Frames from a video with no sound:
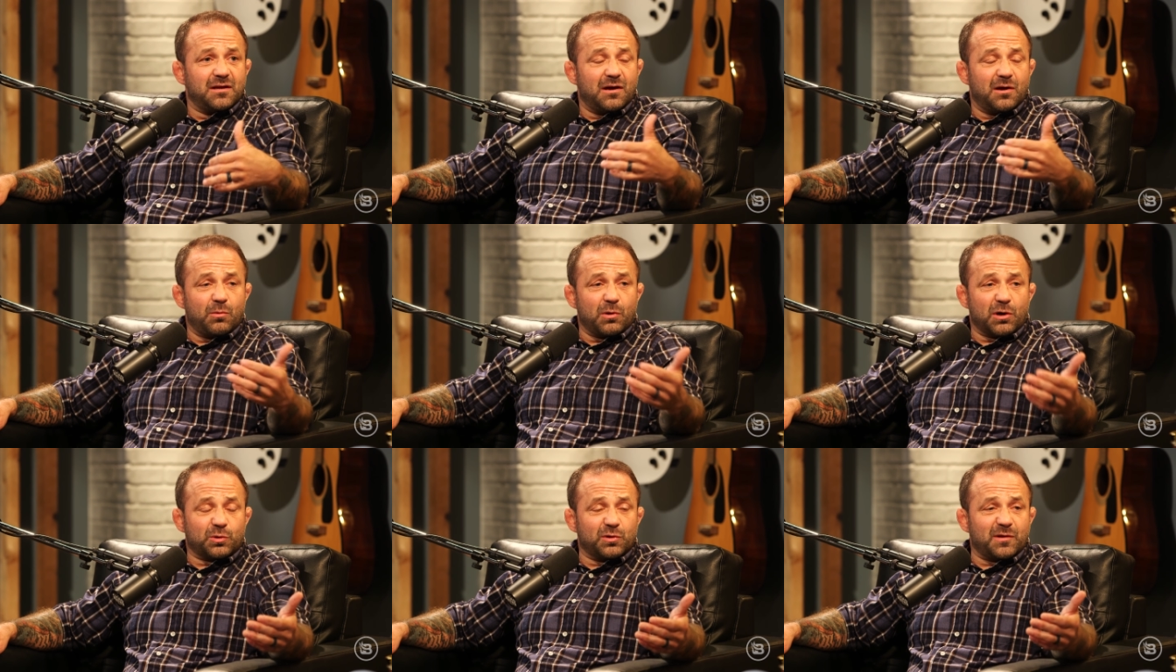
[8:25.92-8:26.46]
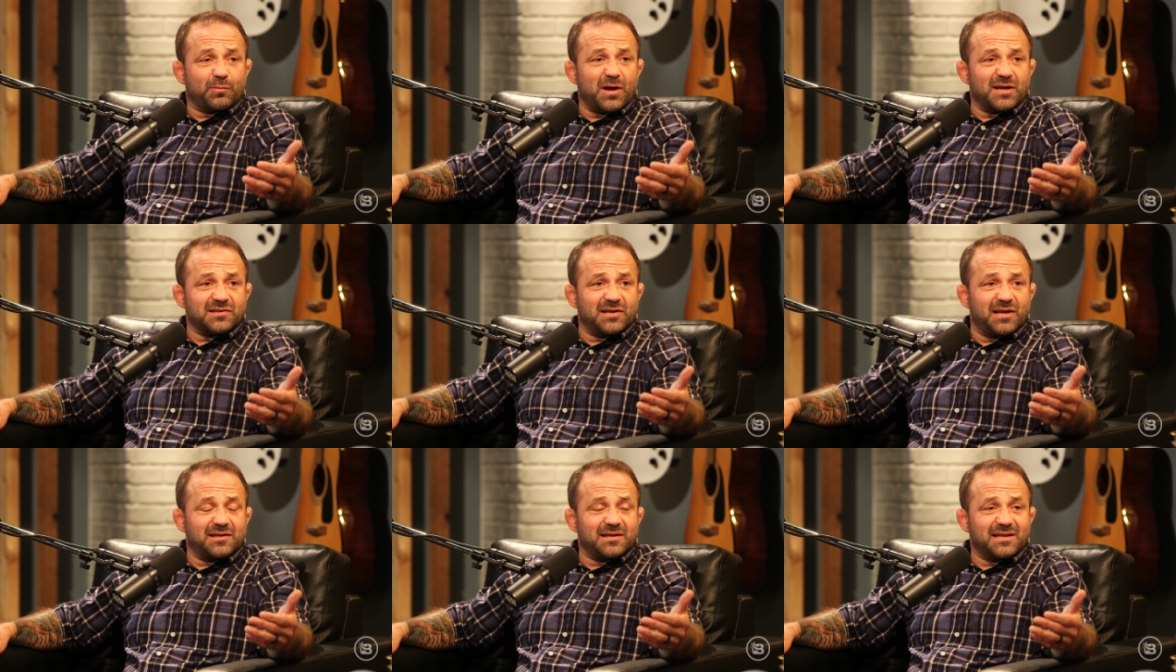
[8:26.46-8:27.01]
I worked with the
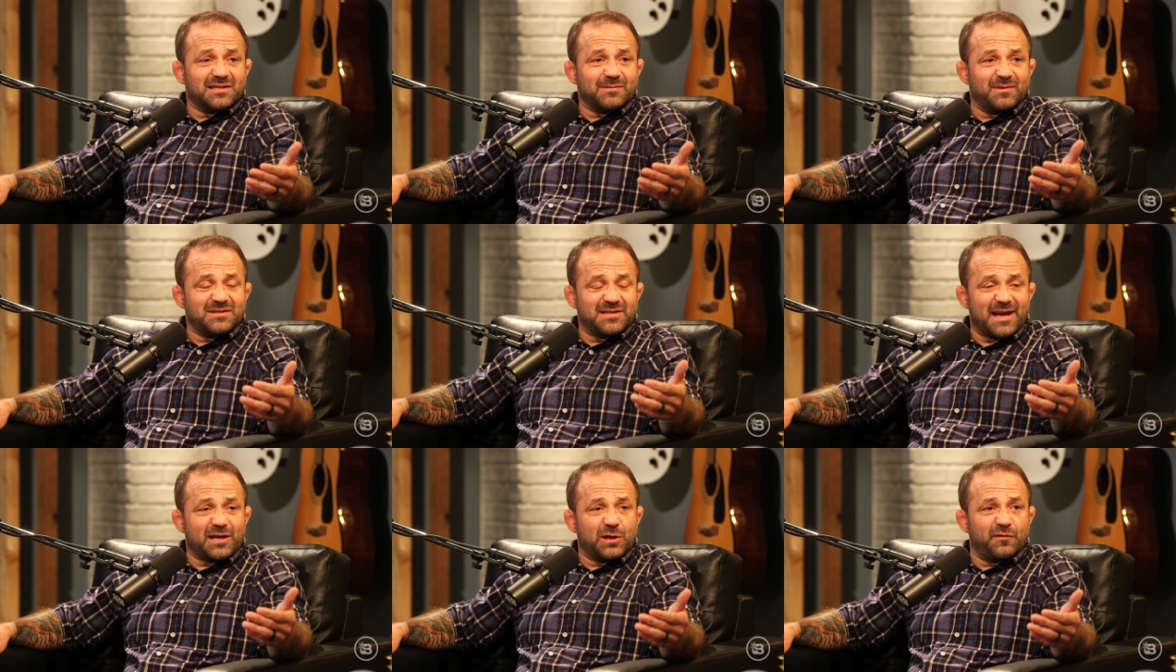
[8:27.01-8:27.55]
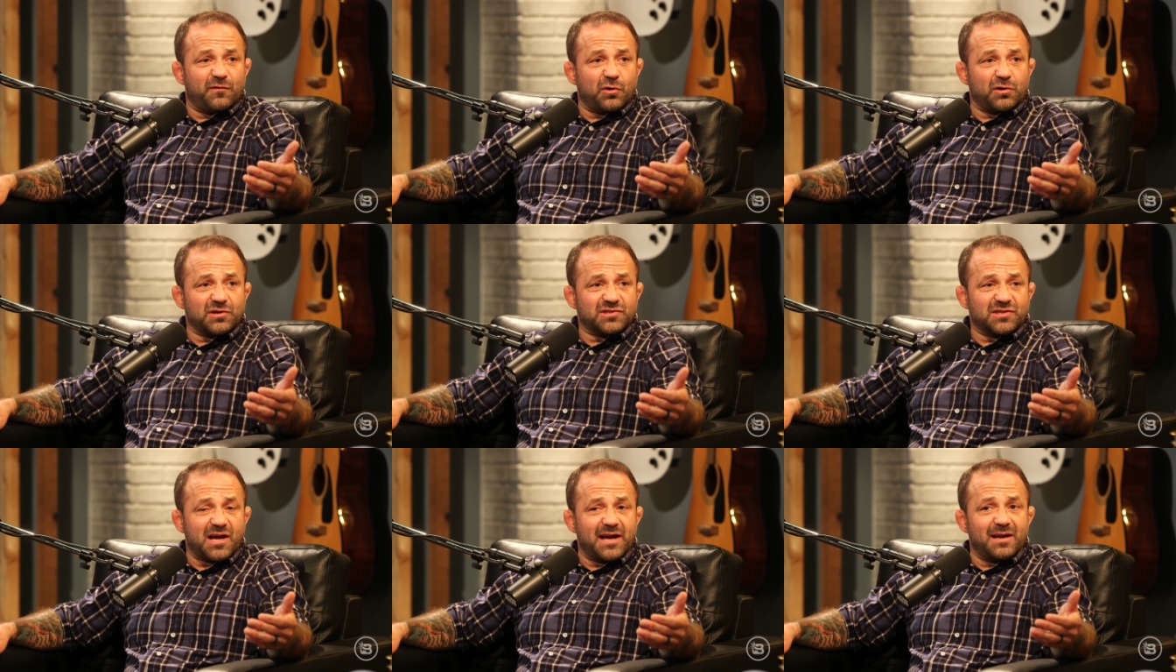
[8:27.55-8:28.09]
president to get some executive
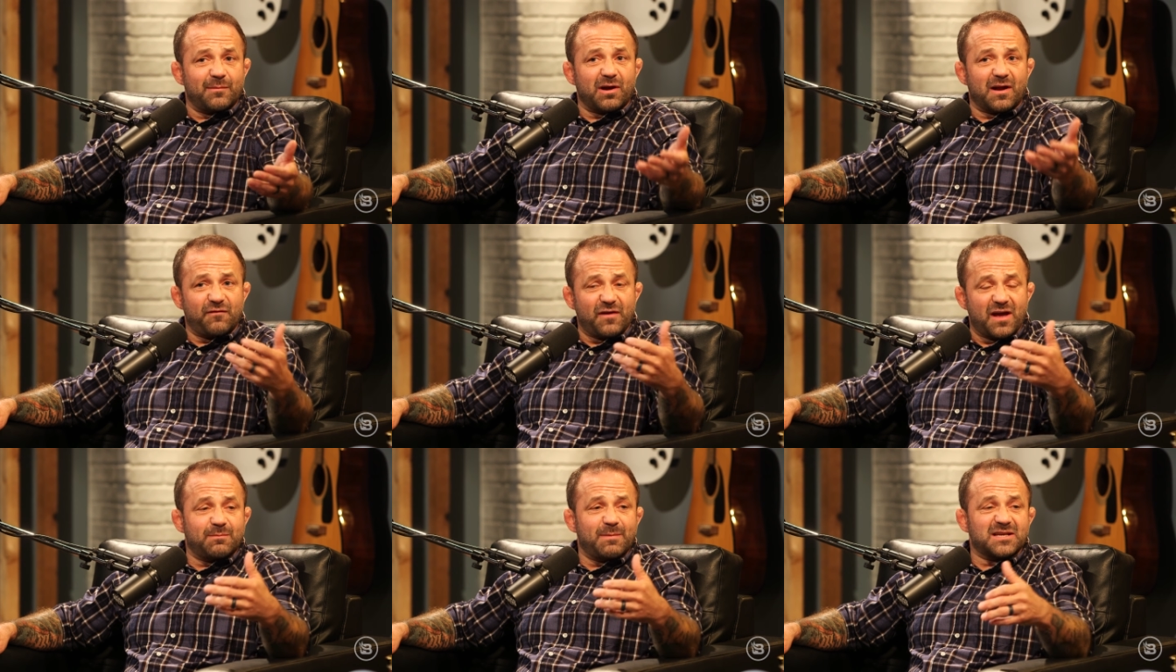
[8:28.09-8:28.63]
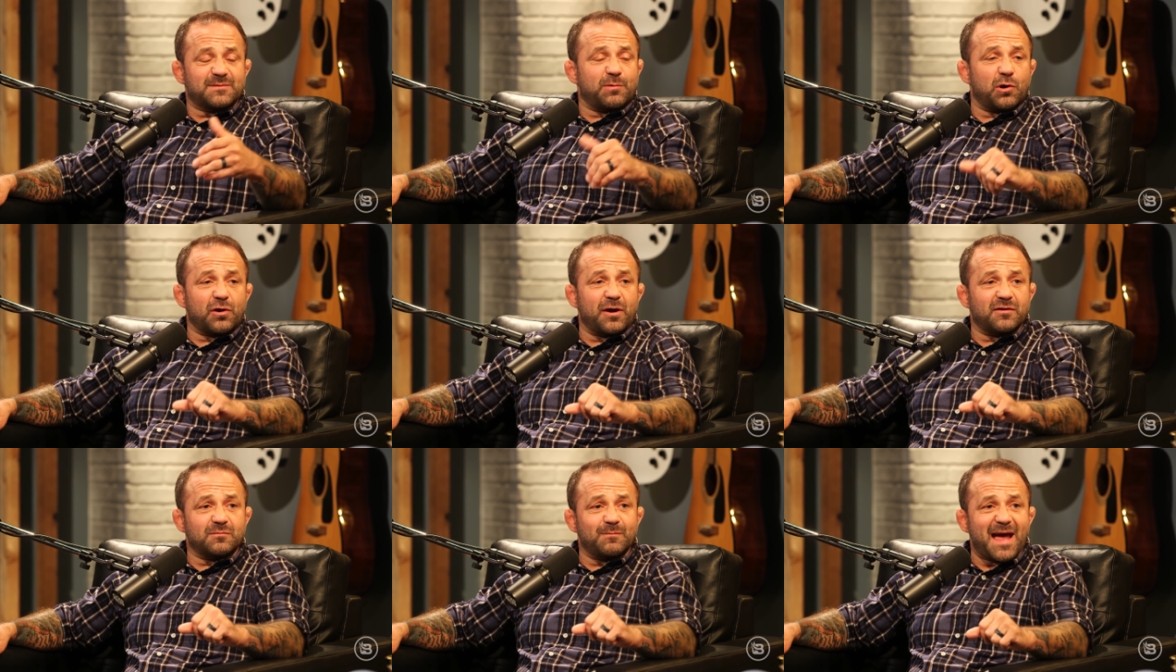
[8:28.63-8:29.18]
orders signed to bring faith-based
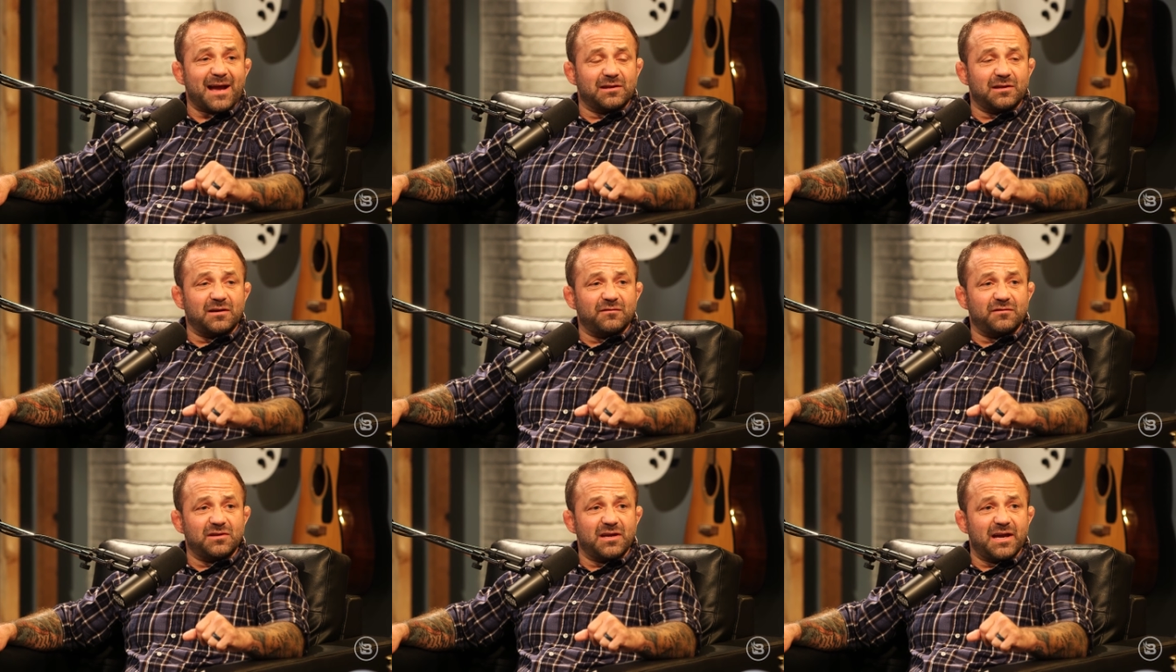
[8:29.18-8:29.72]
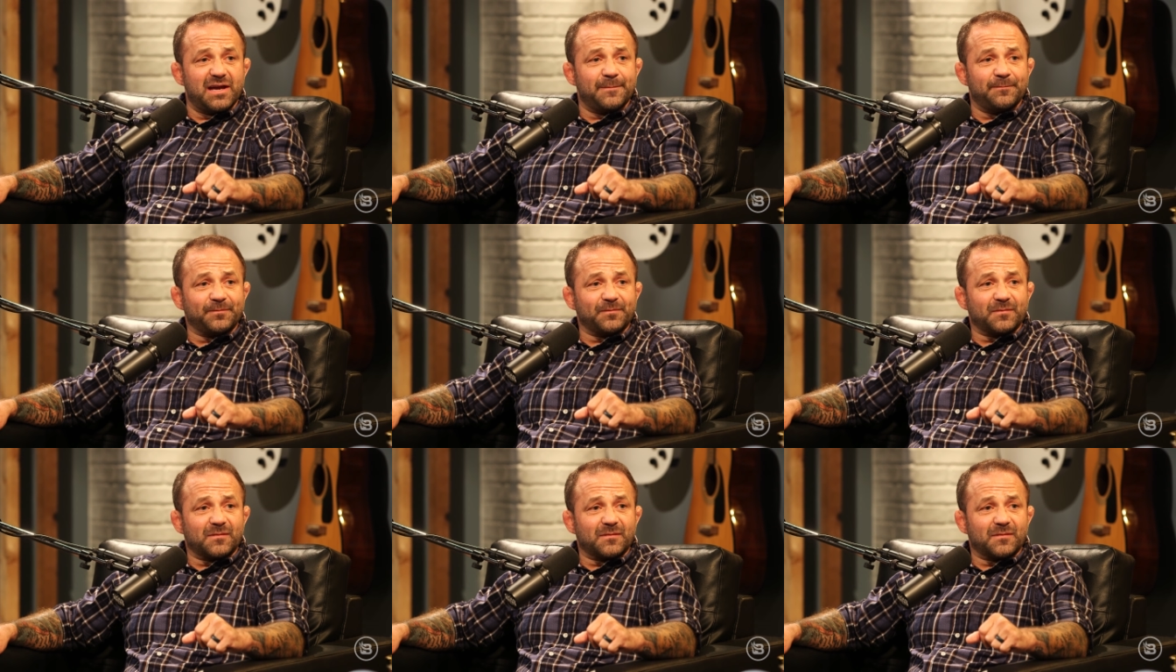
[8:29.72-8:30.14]
programs back into the VA.